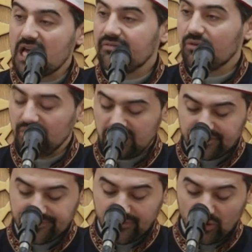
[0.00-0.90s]
avoid
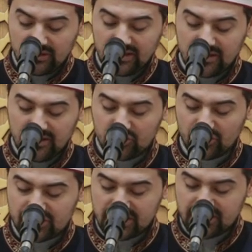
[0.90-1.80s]
falling into
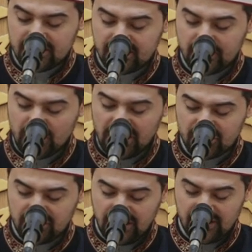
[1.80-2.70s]
such a
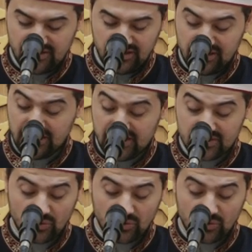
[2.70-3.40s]
situation in his